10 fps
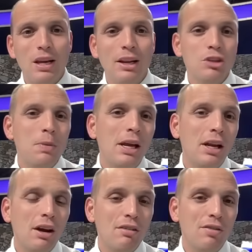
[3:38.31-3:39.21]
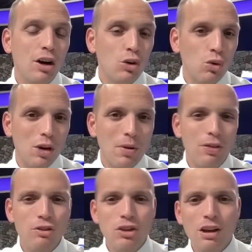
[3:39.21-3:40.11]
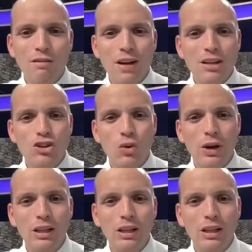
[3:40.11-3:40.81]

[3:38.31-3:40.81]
Now, speaking of agreement, the GFS showing